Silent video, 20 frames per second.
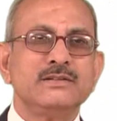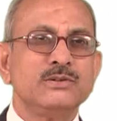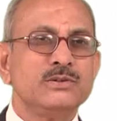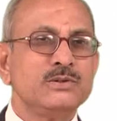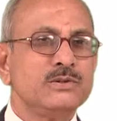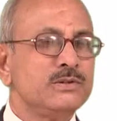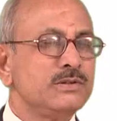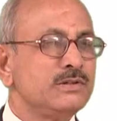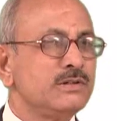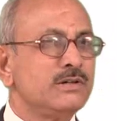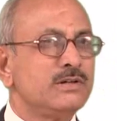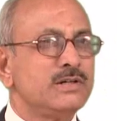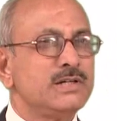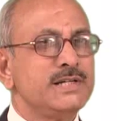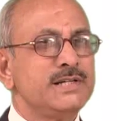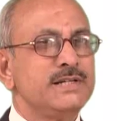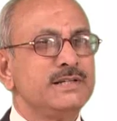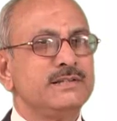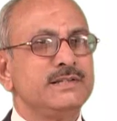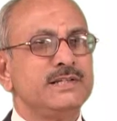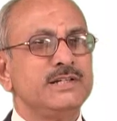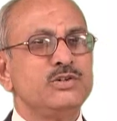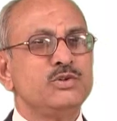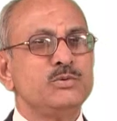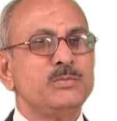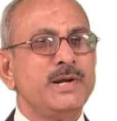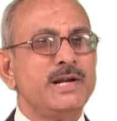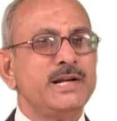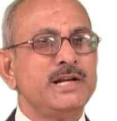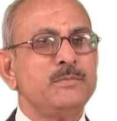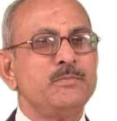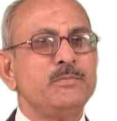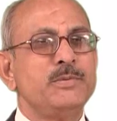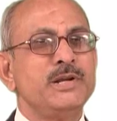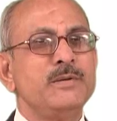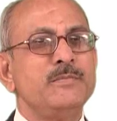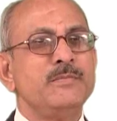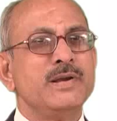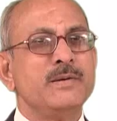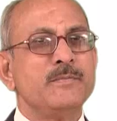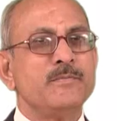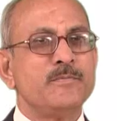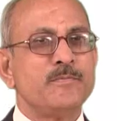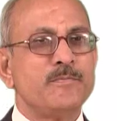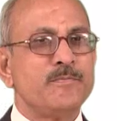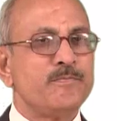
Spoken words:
So dollar is said to be at a premium.